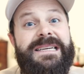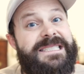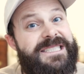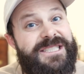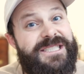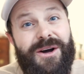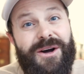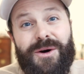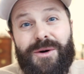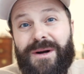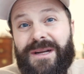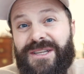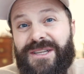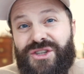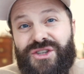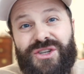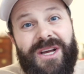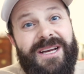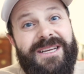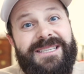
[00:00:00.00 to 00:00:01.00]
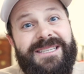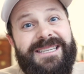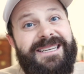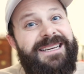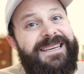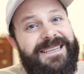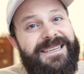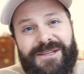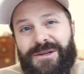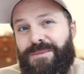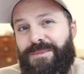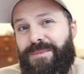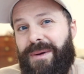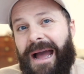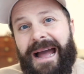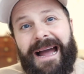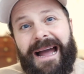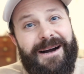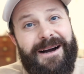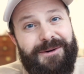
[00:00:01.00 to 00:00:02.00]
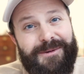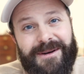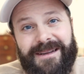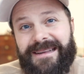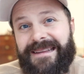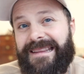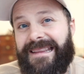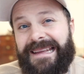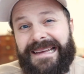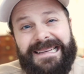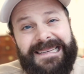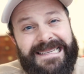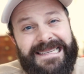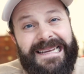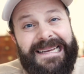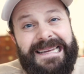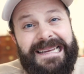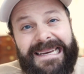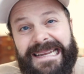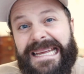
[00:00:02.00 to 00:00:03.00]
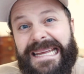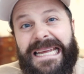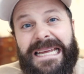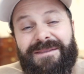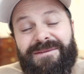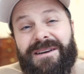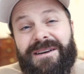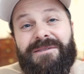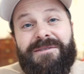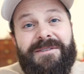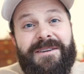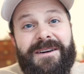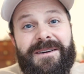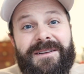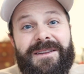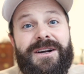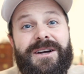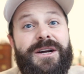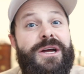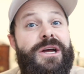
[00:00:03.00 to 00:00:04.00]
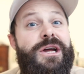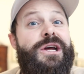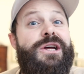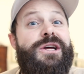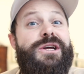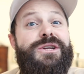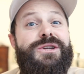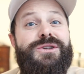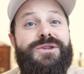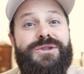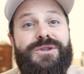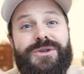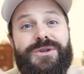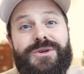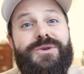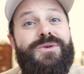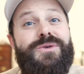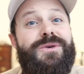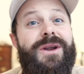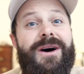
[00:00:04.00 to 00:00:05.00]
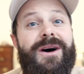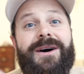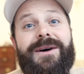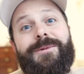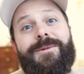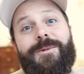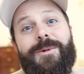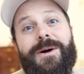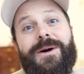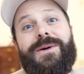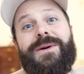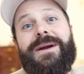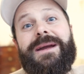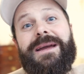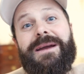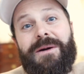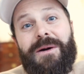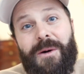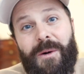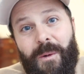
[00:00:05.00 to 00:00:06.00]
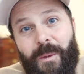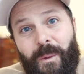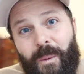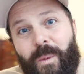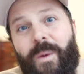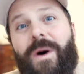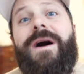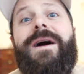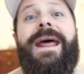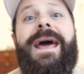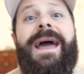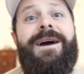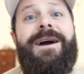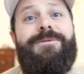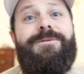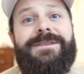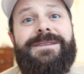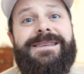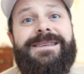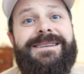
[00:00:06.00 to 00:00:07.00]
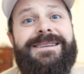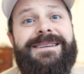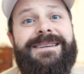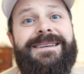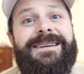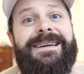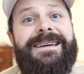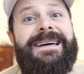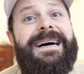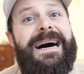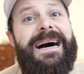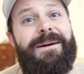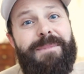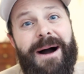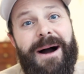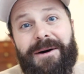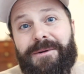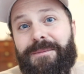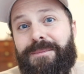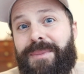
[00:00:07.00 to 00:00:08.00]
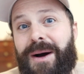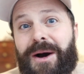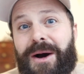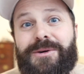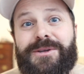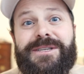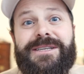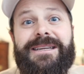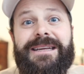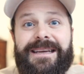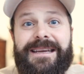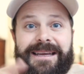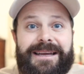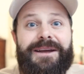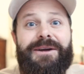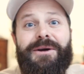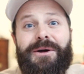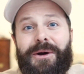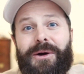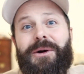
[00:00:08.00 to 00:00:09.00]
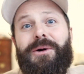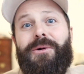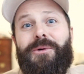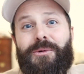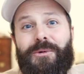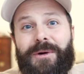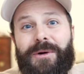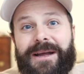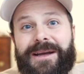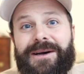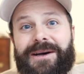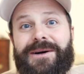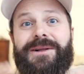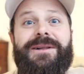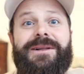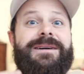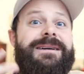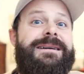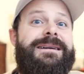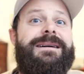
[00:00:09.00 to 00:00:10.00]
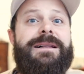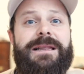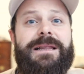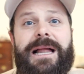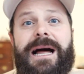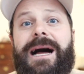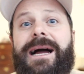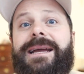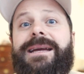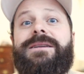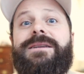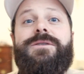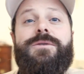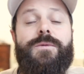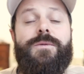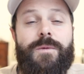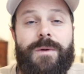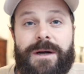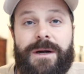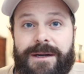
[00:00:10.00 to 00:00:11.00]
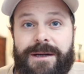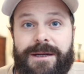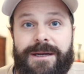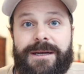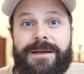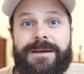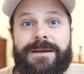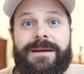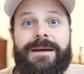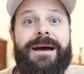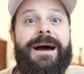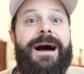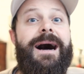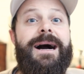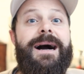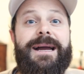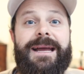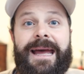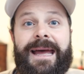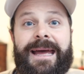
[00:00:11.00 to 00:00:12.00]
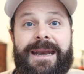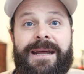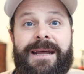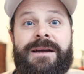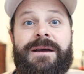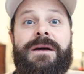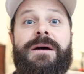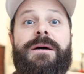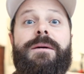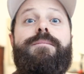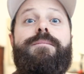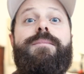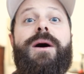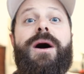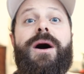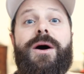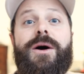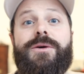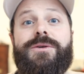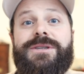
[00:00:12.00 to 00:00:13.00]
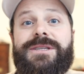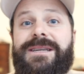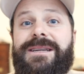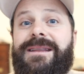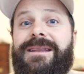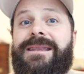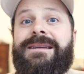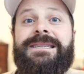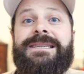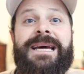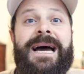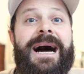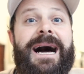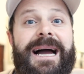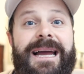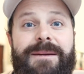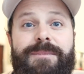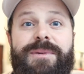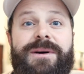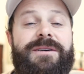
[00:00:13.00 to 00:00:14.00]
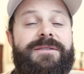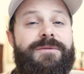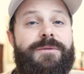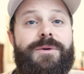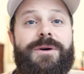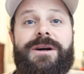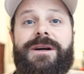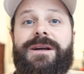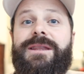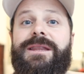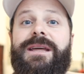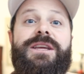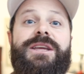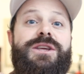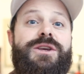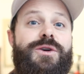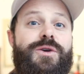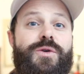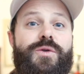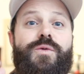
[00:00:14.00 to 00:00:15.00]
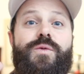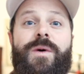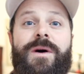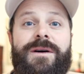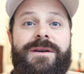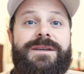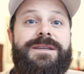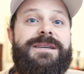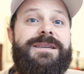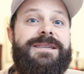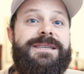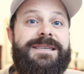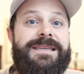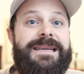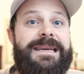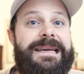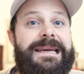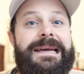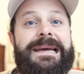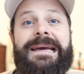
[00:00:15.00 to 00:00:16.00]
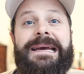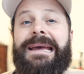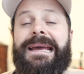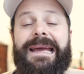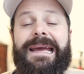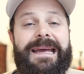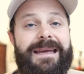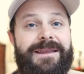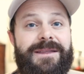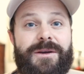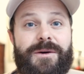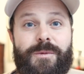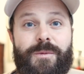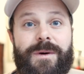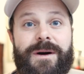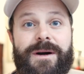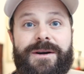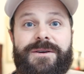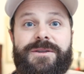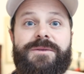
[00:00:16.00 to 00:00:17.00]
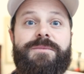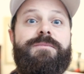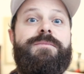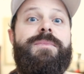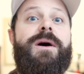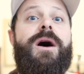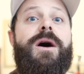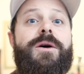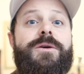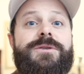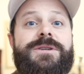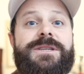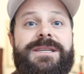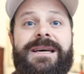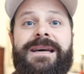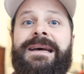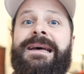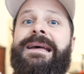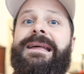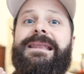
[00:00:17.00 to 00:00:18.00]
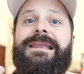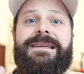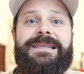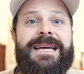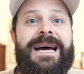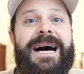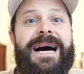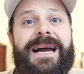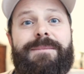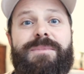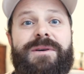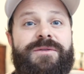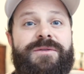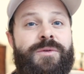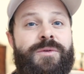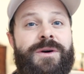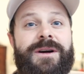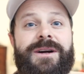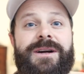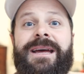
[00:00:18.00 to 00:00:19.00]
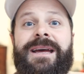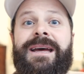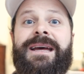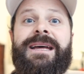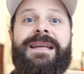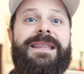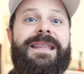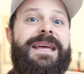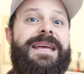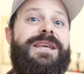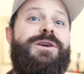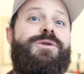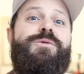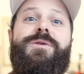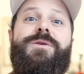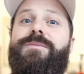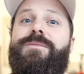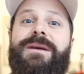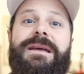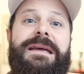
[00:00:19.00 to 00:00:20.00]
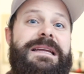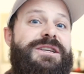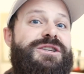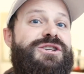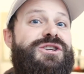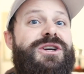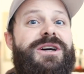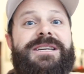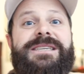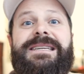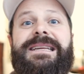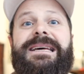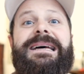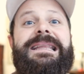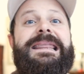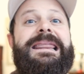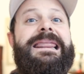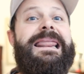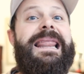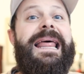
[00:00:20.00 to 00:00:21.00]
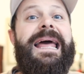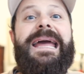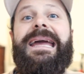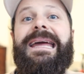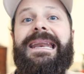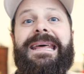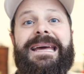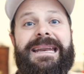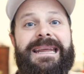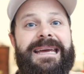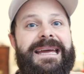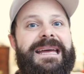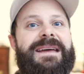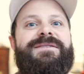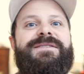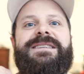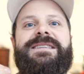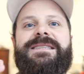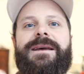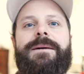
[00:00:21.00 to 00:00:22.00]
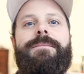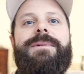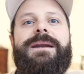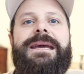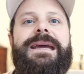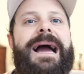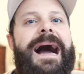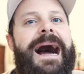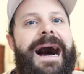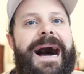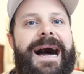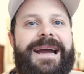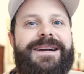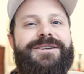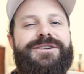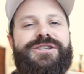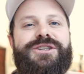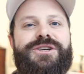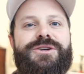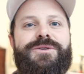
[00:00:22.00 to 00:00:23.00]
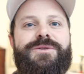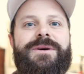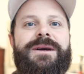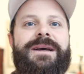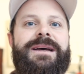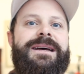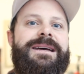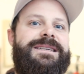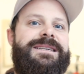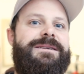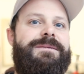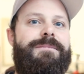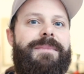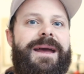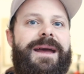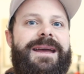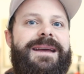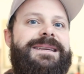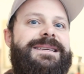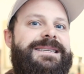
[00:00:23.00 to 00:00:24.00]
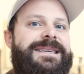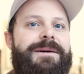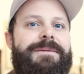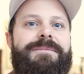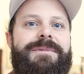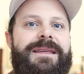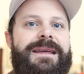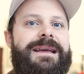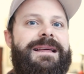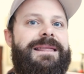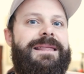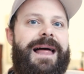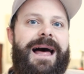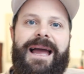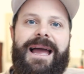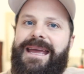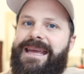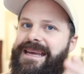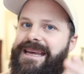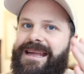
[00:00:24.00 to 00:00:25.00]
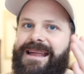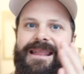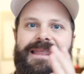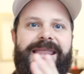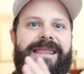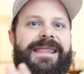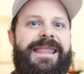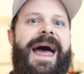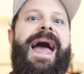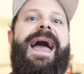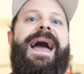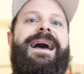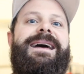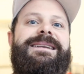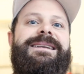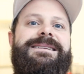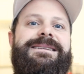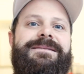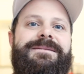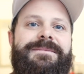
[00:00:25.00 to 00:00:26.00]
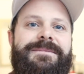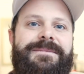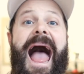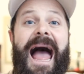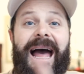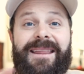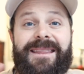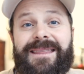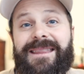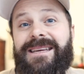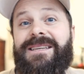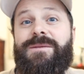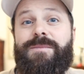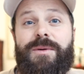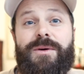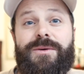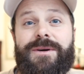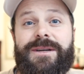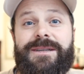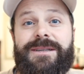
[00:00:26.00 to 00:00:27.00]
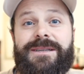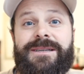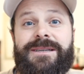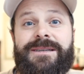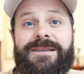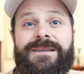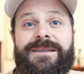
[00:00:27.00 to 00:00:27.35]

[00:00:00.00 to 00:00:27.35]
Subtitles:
So just to pound this in even further, do not worry 1 ounce about posting real client work. Again, post the type of work that you want to see in the world. Post the type of work that you will be just elated if somebody hired you to make something like that. At this point,